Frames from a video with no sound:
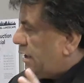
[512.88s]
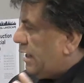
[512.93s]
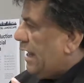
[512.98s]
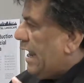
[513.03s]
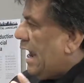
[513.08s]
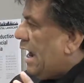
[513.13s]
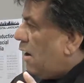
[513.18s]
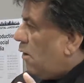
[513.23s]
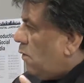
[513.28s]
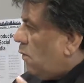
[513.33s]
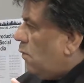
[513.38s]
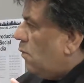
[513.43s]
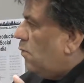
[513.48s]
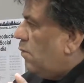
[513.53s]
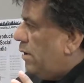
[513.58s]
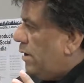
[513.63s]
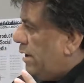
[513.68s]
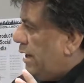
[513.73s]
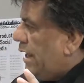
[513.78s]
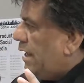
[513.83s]
how
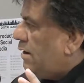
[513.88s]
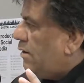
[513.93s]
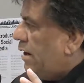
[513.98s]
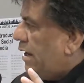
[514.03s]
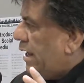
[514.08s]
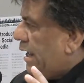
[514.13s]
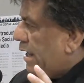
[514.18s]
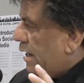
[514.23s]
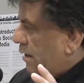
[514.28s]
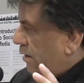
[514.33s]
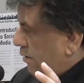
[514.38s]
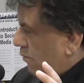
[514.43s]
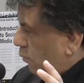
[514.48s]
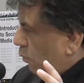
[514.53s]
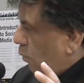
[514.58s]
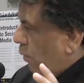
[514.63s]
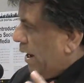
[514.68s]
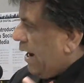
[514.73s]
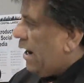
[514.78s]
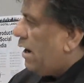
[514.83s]
and
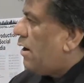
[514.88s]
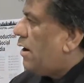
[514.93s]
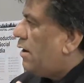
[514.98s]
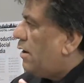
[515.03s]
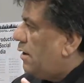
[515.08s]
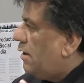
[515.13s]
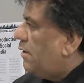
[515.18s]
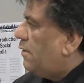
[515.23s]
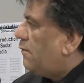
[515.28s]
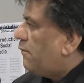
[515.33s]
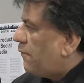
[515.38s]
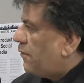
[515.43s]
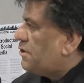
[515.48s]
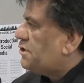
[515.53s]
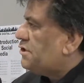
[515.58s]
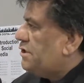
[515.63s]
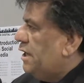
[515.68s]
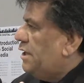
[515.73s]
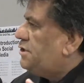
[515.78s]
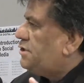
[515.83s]
where
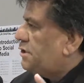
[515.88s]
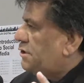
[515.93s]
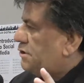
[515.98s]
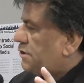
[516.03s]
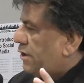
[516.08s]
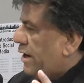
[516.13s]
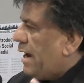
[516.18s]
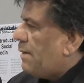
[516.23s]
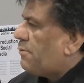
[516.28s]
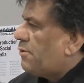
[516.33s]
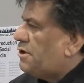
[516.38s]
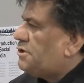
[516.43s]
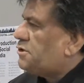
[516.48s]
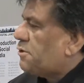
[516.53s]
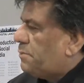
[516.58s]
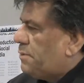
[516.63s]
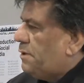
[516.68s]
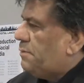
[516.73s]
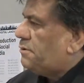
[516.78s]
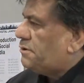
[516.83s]
First Nations or
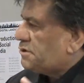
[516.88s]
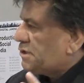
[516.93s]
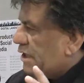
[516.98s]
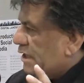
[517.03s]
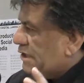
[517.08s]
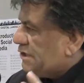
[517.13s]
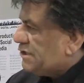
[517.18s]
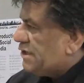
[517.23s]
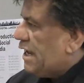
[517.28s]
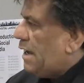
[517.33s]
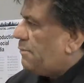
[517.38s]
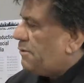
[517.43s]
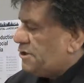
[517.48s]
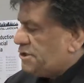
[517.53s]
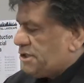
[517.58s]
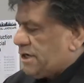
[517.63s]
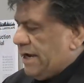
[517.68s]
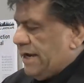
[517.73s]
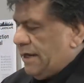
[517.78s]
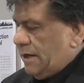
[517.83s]
Aboriginal peoples can
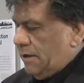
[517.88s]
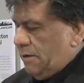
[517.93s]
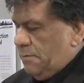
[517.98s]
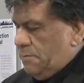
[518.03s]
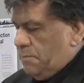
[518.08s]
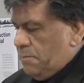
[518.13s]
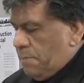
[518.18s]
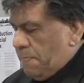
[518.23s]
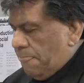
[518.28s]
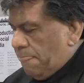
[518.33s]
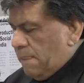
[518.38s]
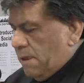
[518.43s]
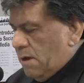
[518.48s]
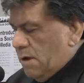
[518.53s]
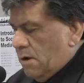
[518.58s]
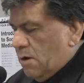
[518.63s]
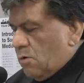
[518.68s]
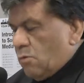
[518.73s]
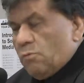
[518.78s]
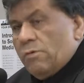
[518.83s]
establish title.
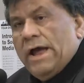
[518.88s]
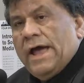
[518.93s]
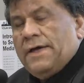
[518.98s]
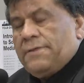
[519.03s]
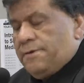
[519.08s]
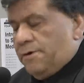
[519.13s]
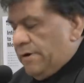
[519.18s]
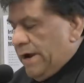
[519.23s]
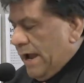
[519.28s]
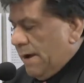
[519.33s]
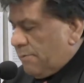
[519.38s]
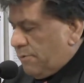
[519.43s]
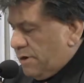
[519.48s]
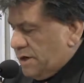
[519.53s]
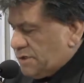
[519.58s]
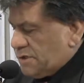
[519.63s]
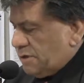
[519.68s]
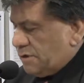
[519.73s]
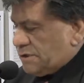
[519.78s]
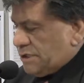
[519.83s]
Rather,
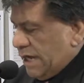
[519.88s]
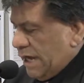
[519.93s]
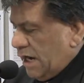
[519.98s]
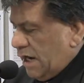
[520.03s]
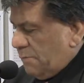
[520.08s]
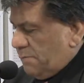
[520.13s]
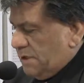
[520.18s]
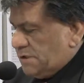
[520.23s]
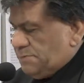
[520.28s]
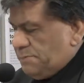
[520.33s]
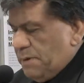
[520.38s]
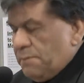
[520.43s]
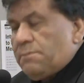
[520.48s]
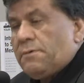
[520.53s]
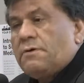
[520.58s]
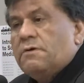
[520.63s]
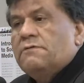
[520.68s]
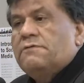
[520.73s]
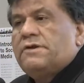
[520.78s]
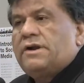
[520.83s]
Aboriginal title must be
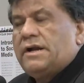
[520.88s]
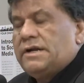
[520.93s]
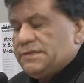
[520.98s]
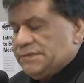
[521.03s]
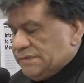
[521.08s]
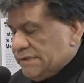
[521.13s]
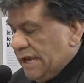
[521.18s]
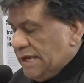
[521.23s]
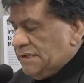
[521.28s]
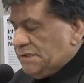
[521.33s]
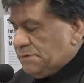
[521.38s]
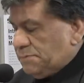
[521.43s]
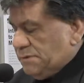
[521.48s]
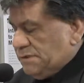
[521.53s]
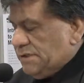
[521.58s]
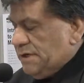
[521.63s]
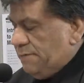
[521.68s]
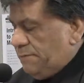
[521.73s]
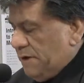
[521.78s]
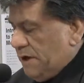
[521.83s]
proven on a
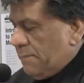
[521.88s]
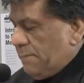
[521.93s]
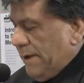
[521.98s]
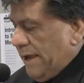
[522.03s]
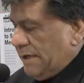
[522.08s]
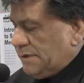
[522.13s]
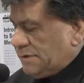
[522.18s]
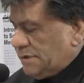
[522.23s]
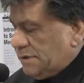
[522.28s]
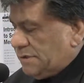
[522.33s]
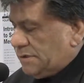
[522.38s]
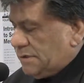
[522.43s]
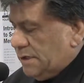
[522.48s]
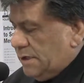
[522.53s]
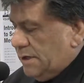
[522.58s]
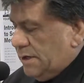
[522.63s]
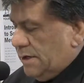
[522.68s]
site-specific basis.